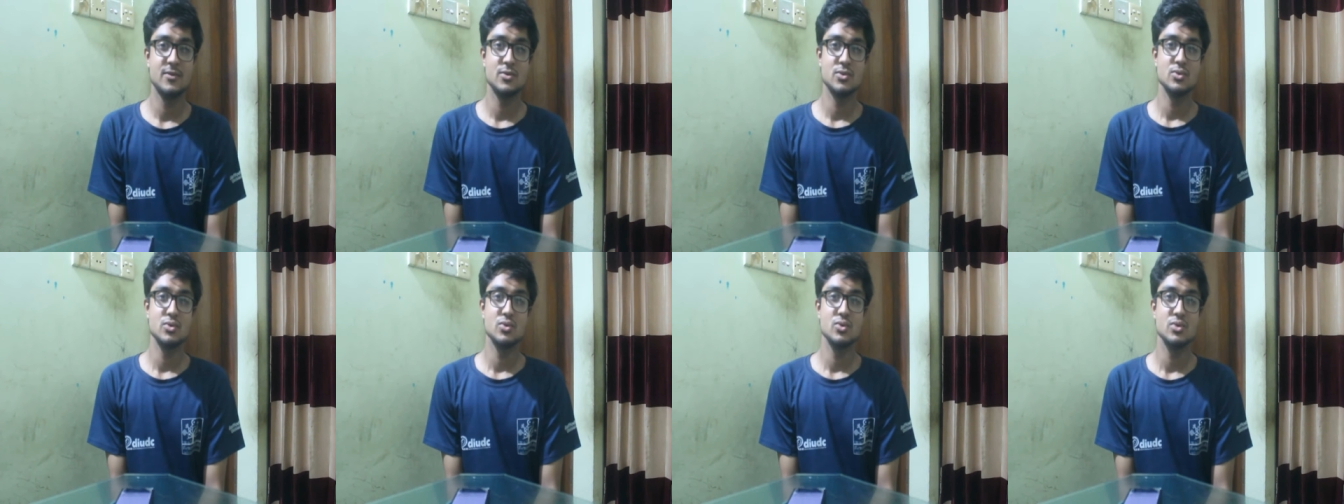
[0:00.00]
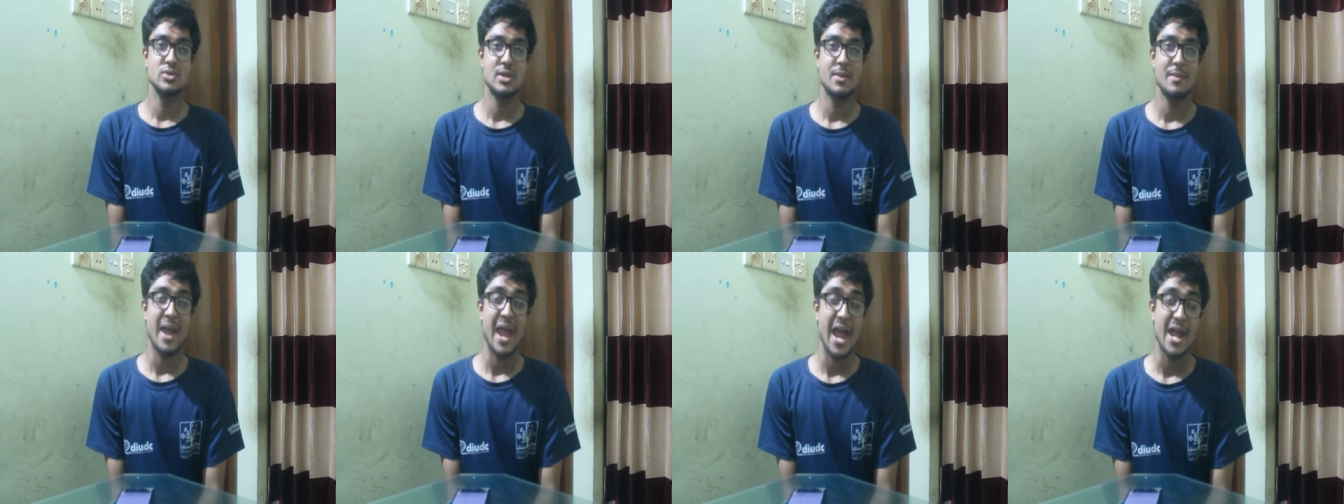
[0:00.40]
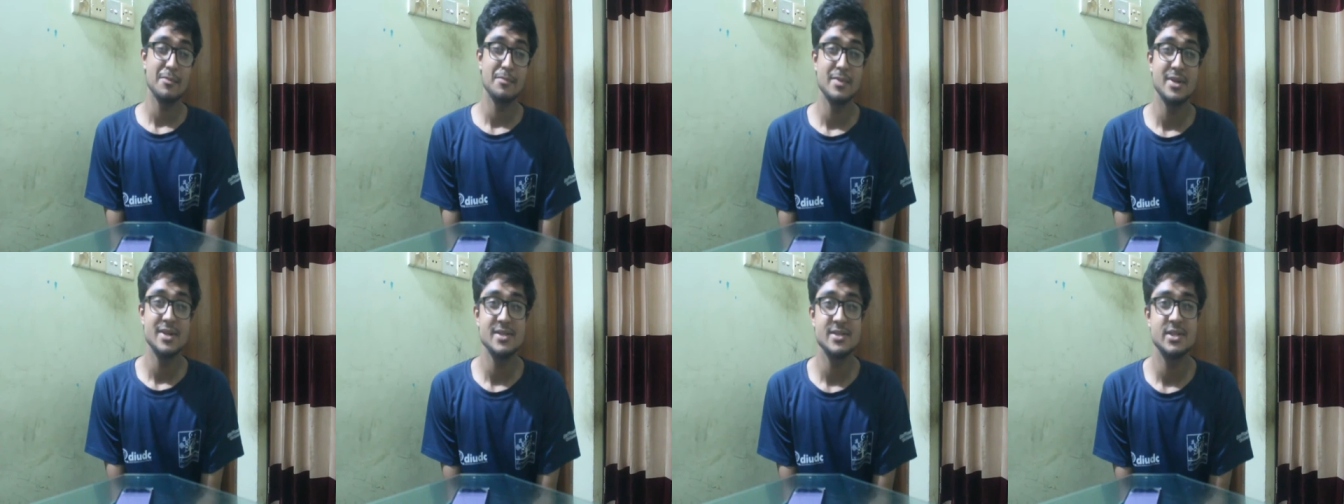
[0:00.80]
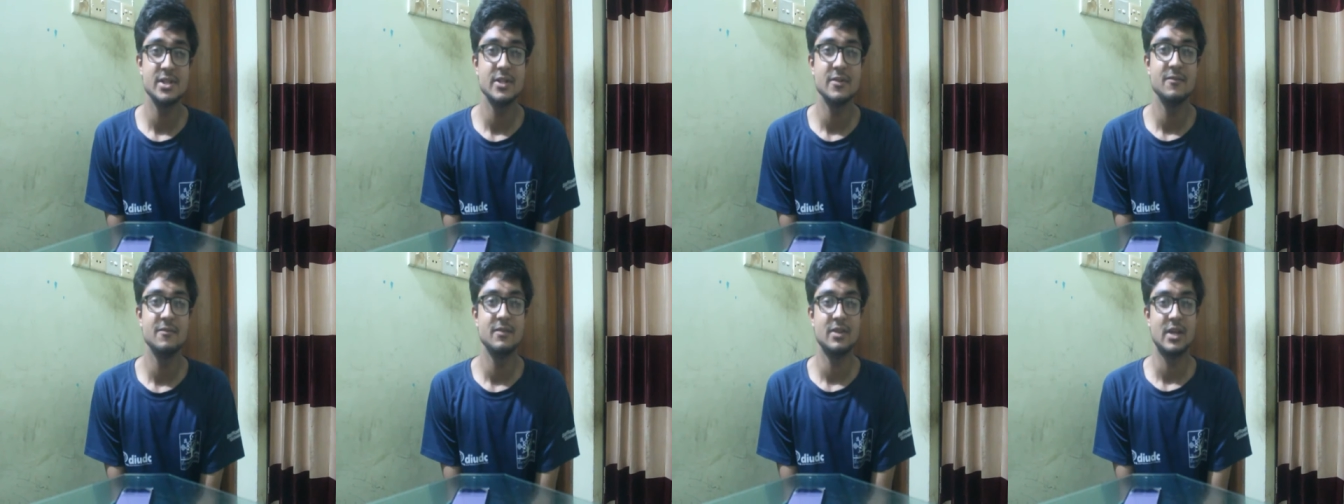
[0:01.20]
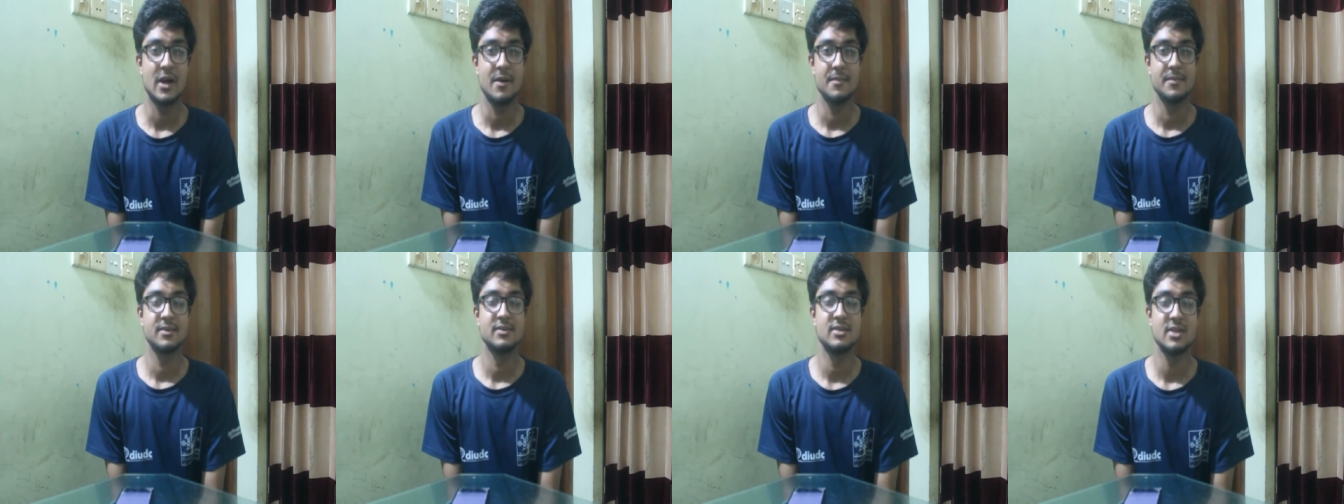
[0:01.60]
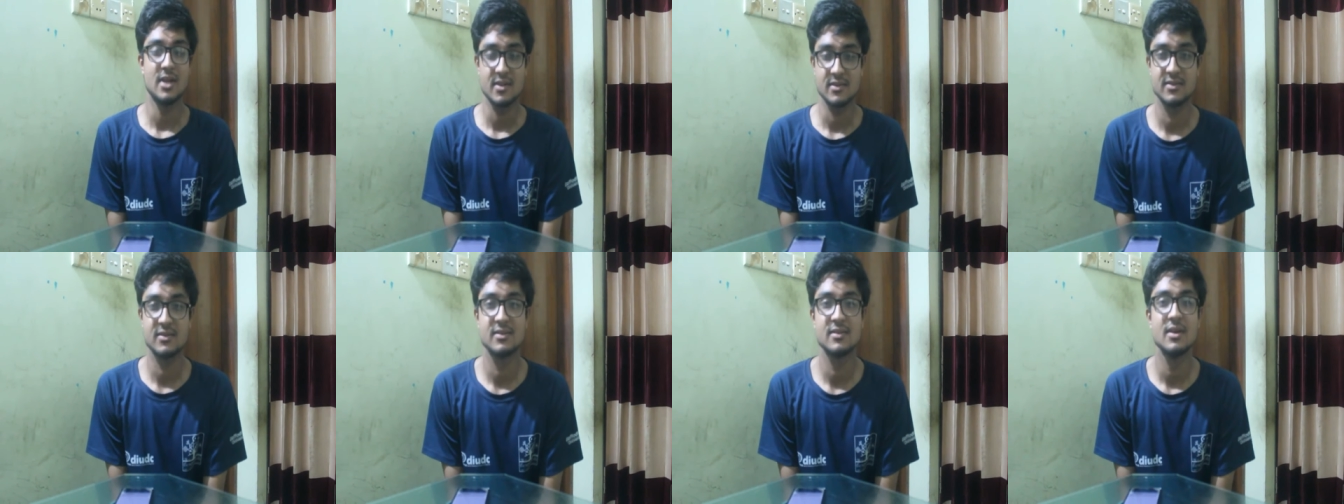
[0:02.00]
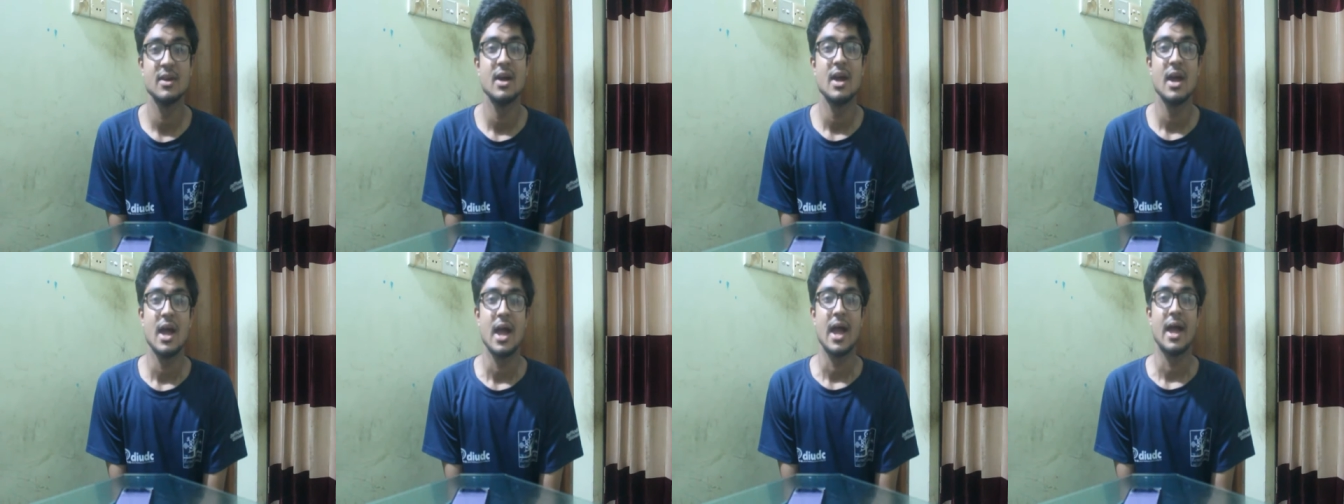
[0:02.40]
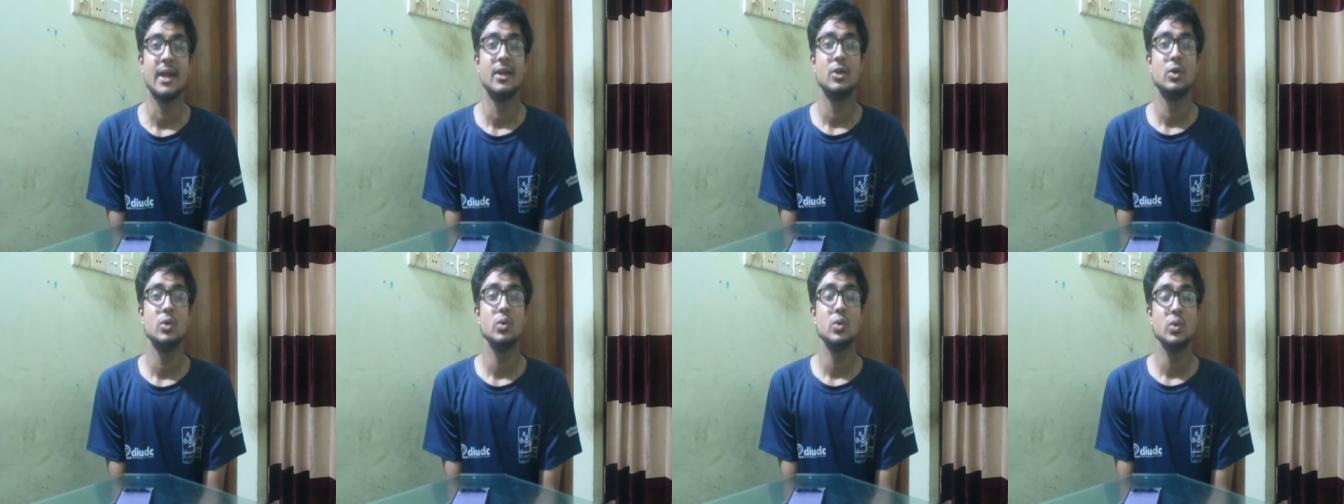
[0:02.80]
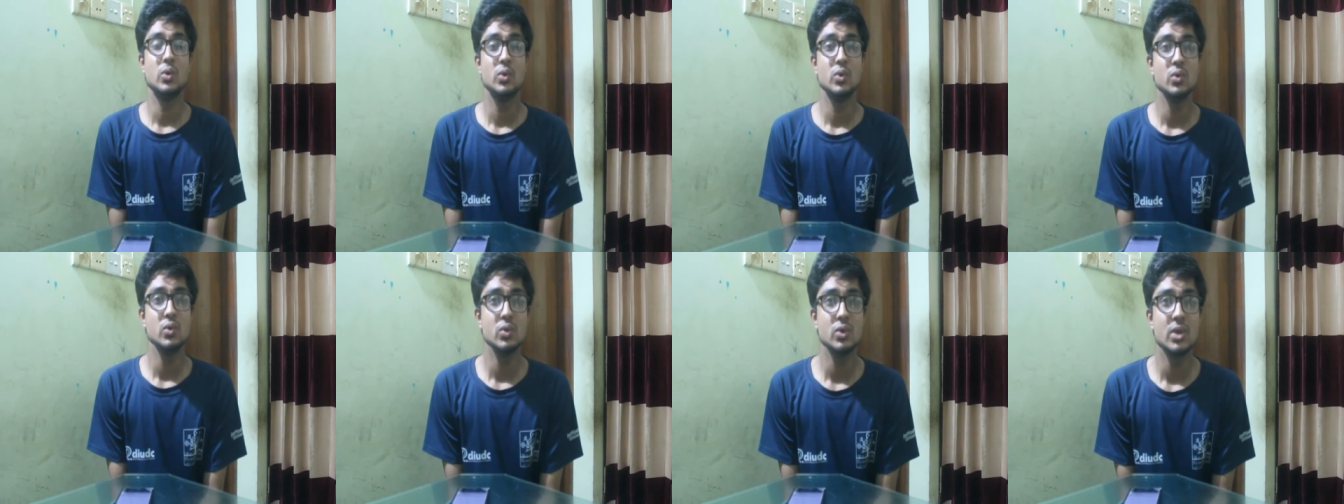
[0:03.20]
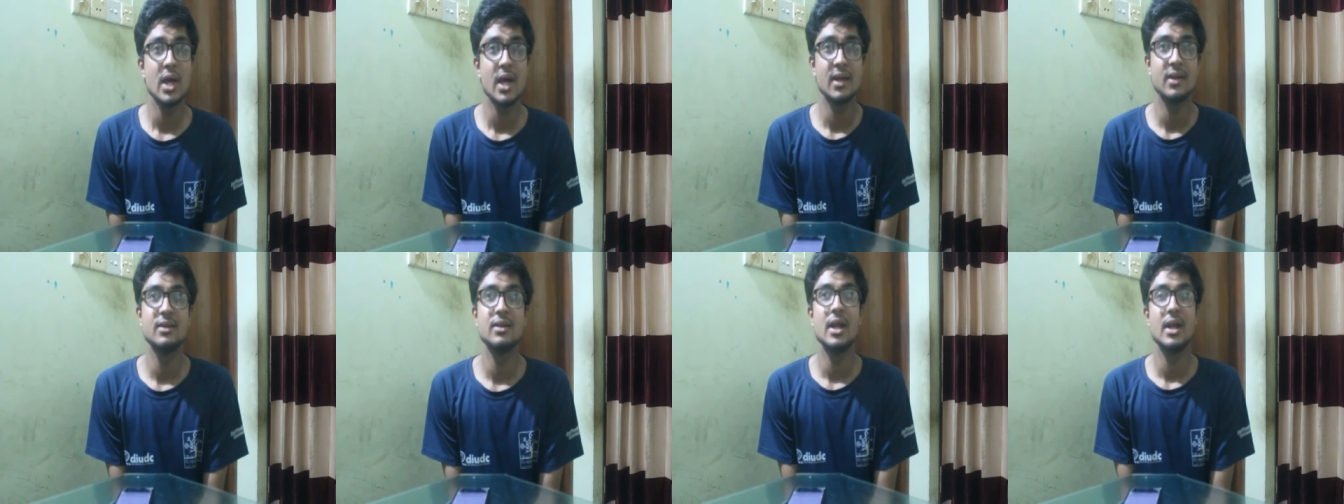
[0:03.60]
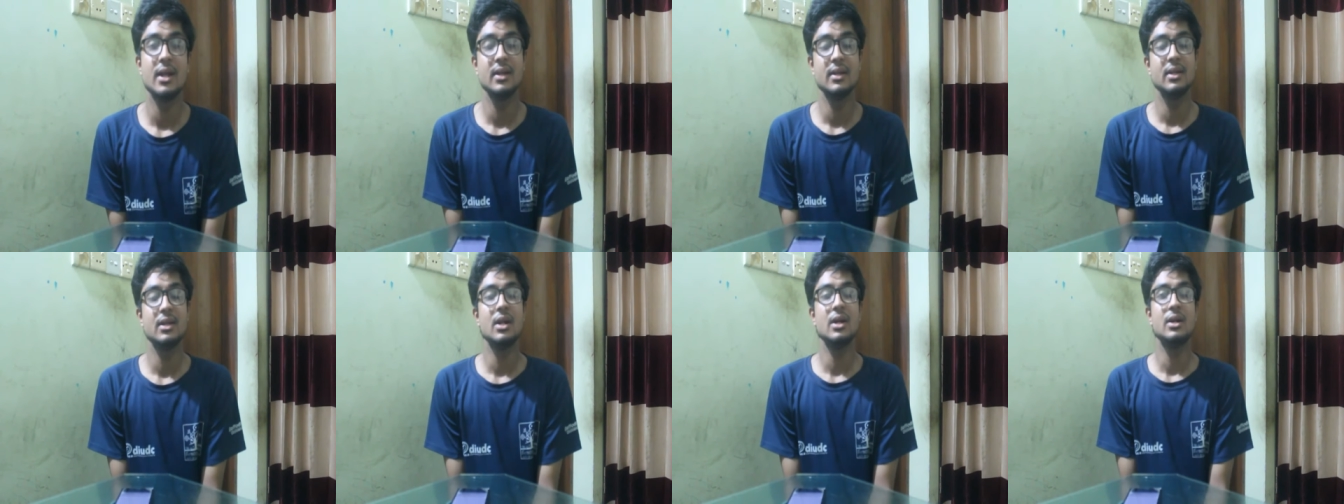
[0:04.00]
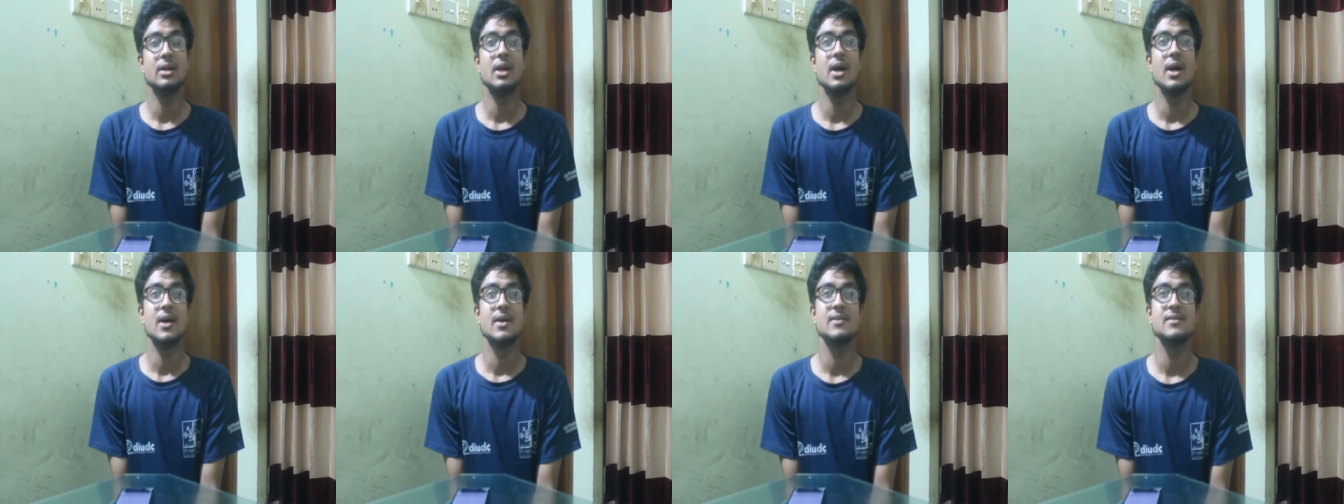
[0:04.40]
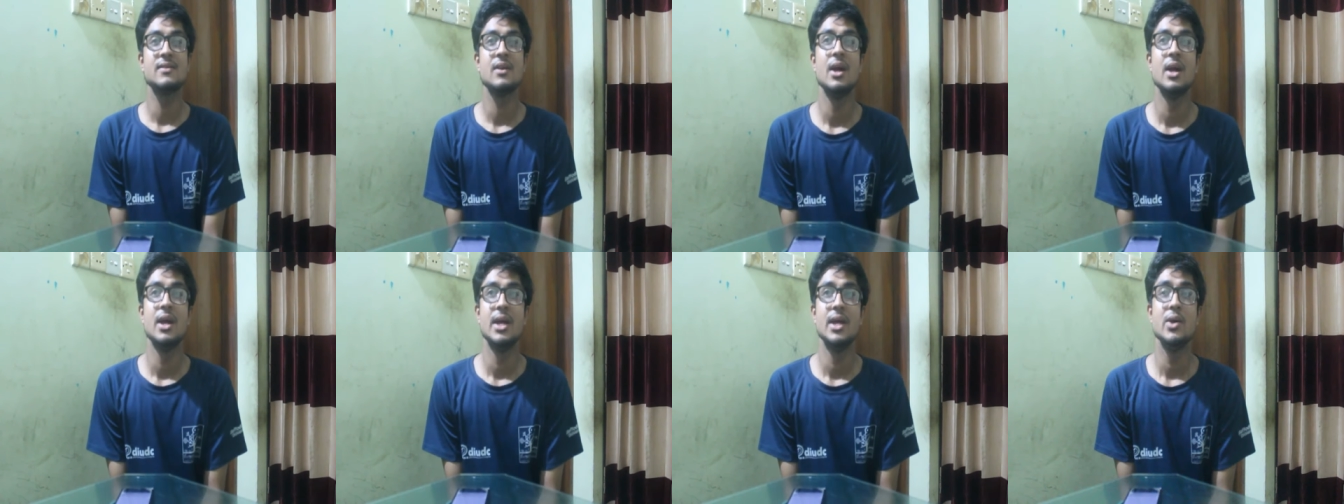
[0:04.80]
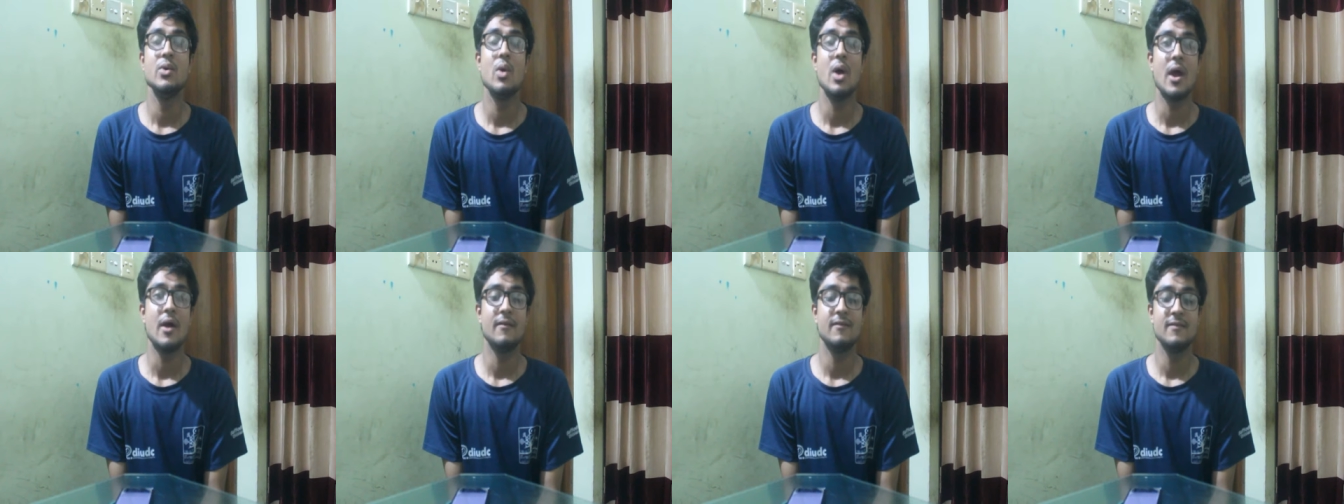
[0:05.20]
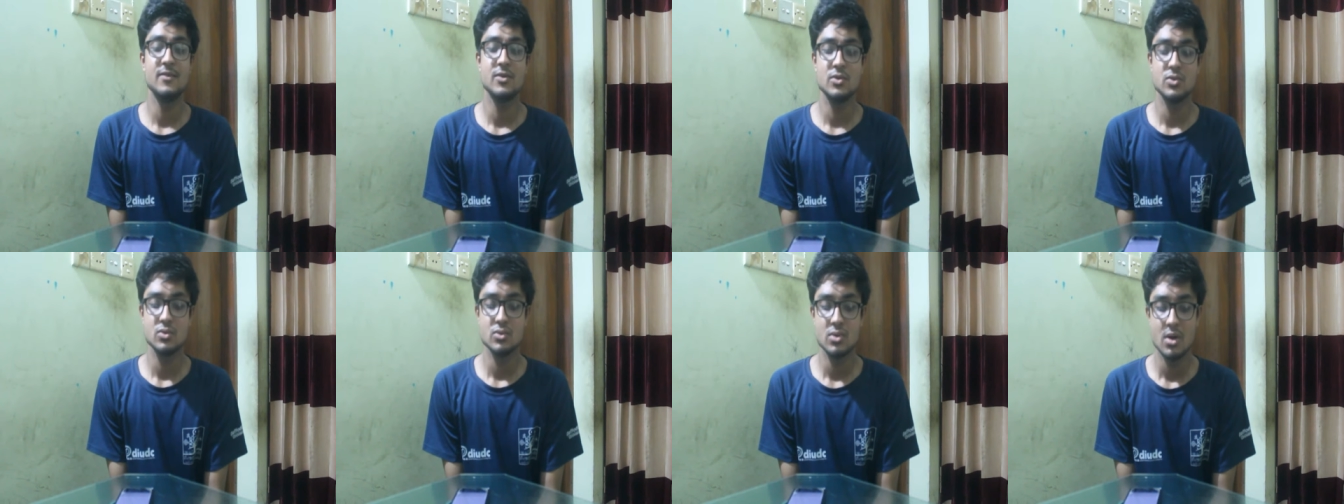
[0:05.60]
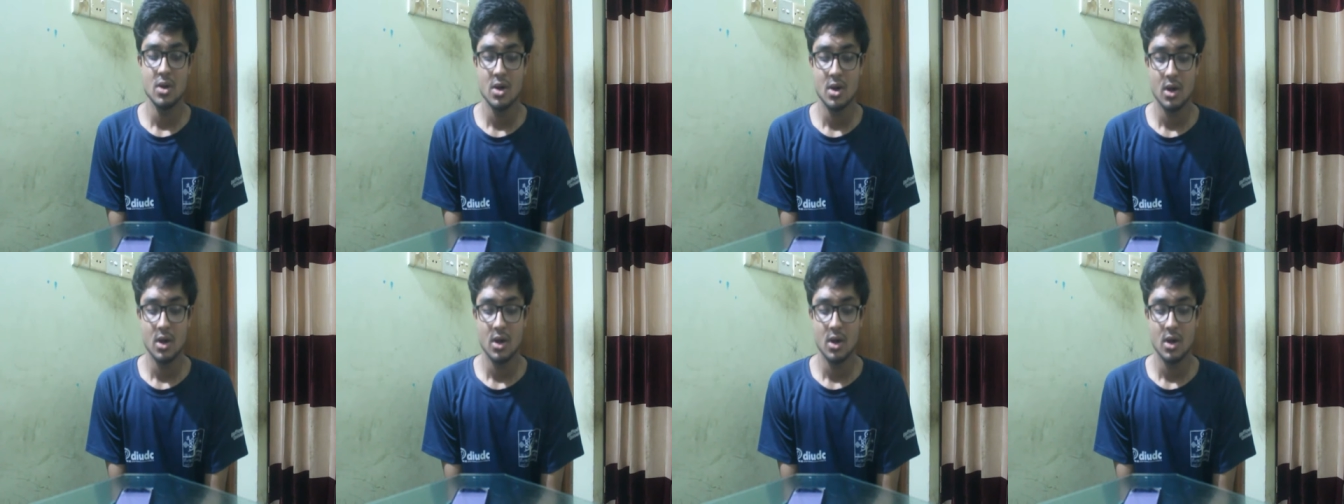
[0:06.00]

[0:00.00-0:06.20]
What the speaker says: to do some administrative tasks, and to do that task you have to